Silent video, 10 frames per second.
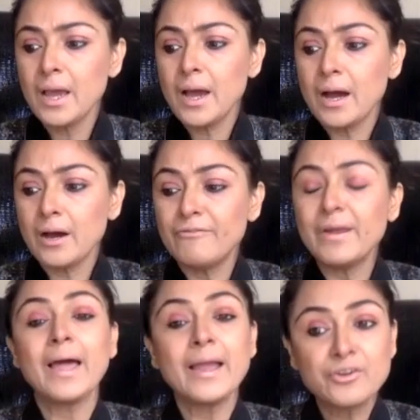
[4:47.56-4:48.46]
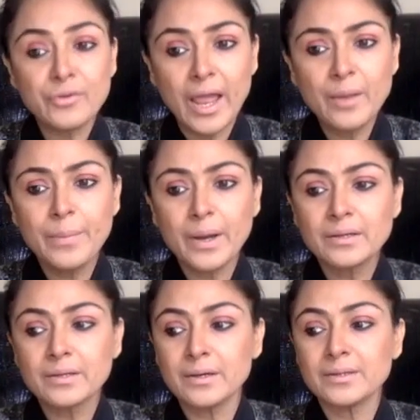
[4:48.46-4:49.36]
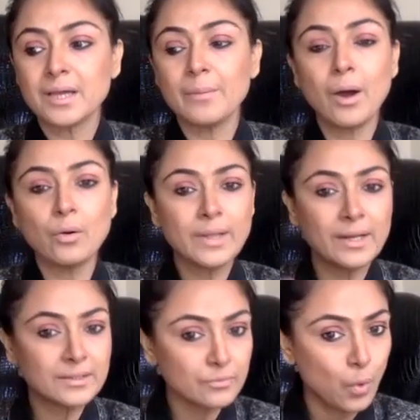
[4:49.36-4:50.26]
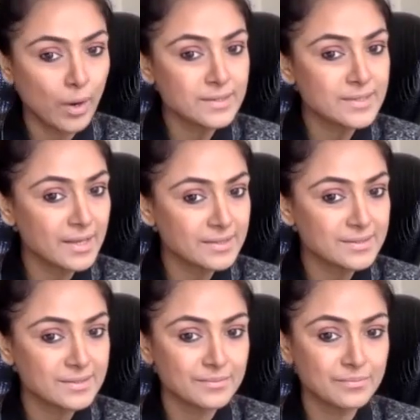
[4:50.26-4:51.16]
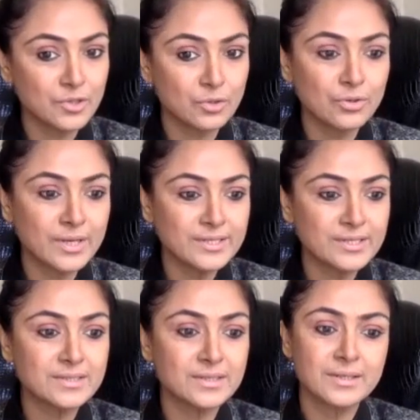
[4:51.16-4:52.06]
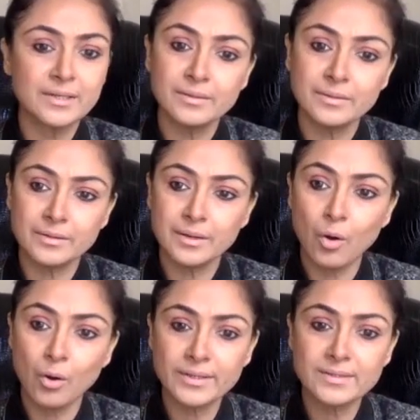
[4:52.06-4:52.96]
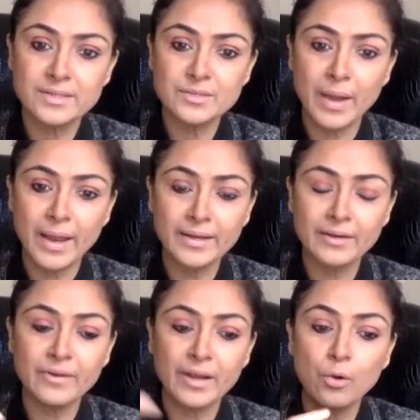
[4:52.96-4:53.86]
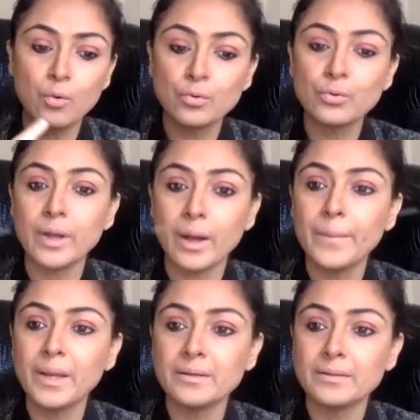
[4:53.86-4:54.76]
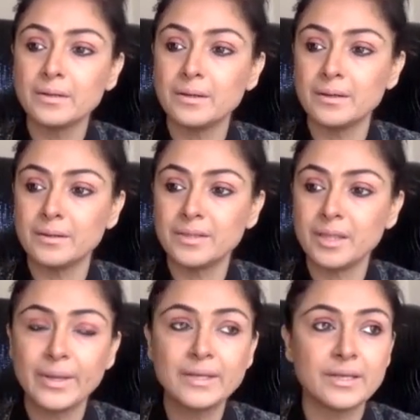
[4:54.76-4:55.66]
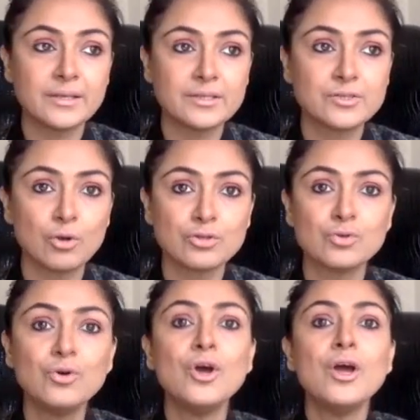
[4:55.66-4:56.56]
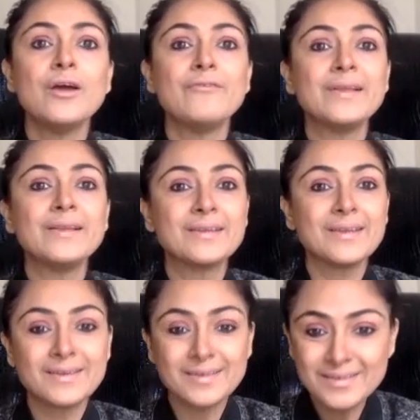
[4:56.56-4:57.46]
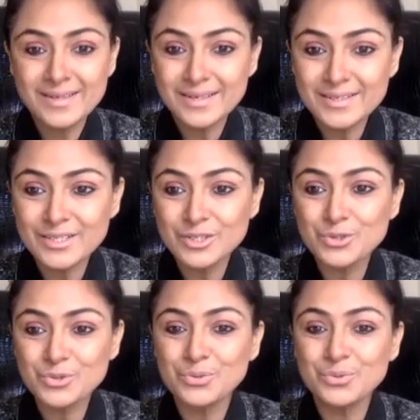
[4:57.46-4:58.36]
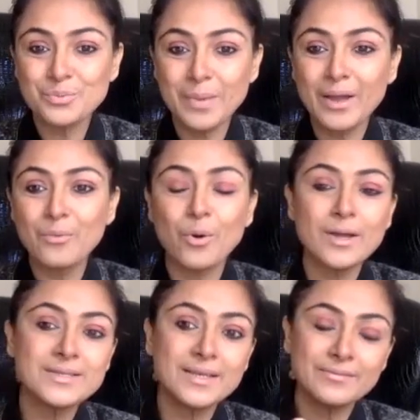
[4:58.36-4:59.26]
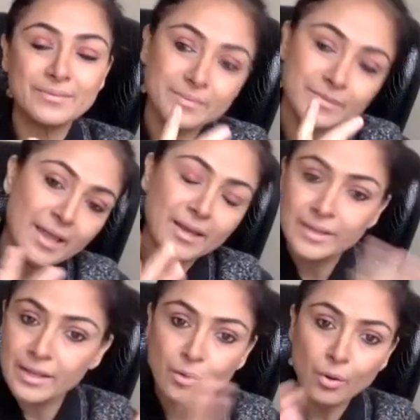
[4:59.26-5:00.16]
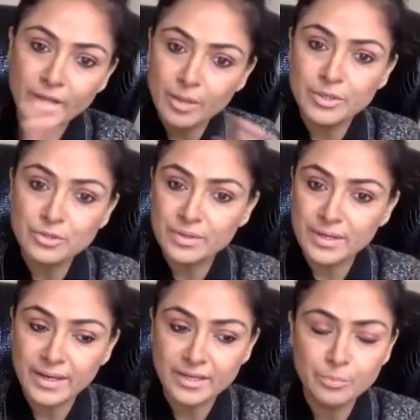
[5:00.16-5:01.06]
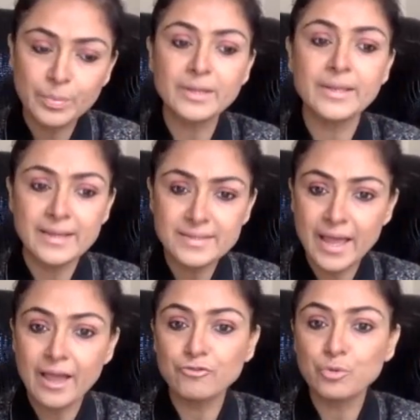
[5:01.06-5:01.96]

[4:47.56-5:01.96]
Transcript: Well, I try, but somehow that voice has you know, registered in audience's mind. And when I go to dub in dubbing theaters also, when directors, they listen to my voice and they're not able to relate it. But yes, I have to